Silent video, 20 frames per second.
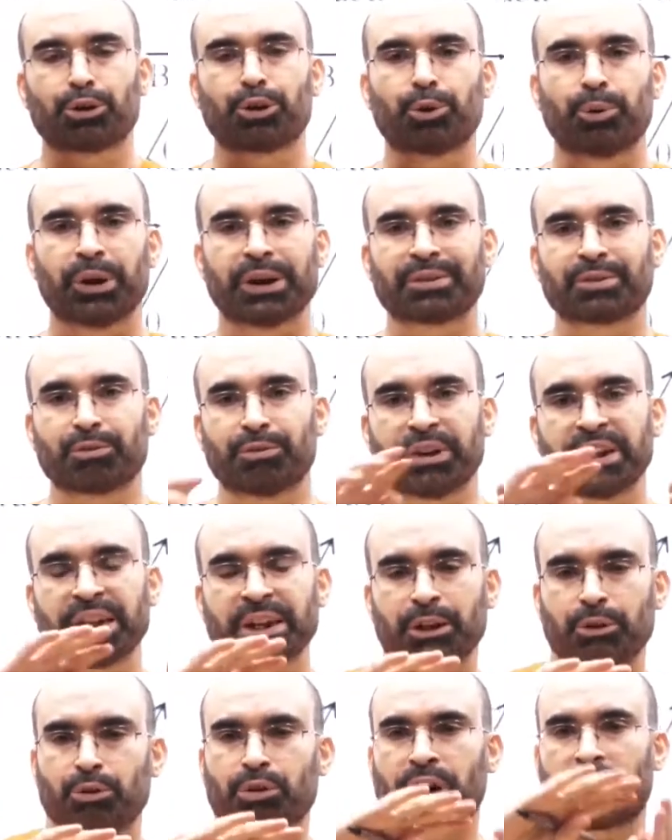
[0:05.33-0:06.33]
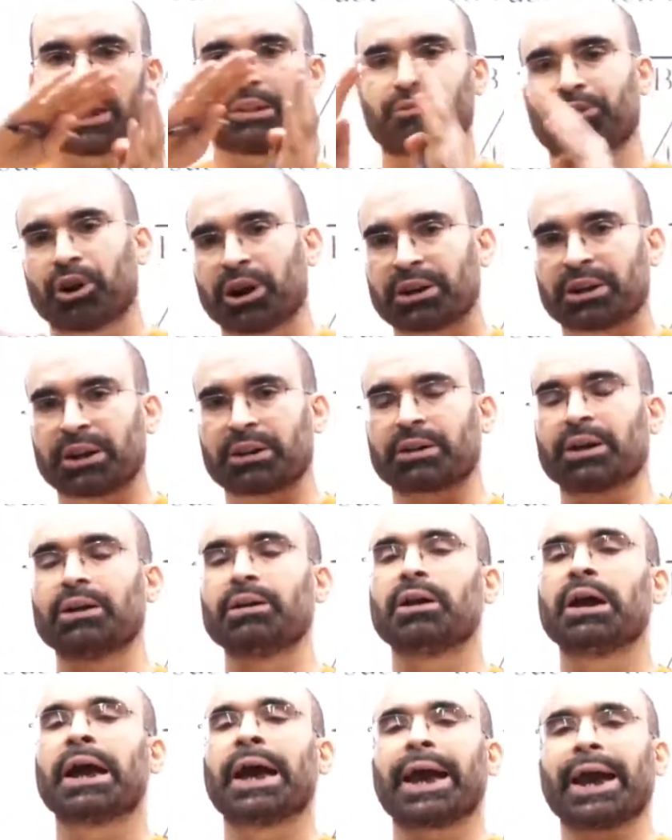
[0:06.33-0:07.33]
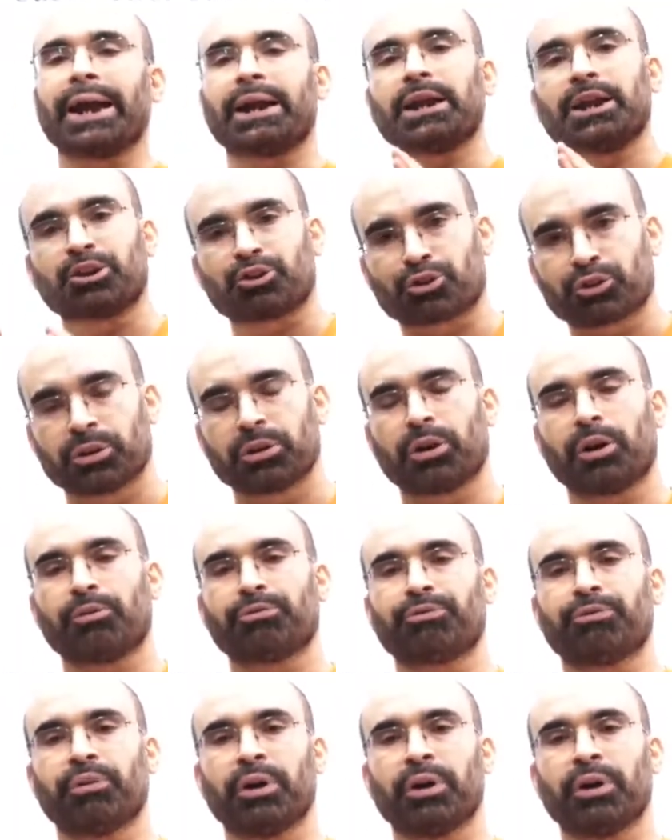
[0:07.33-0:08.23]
do is we need to convert it in addition of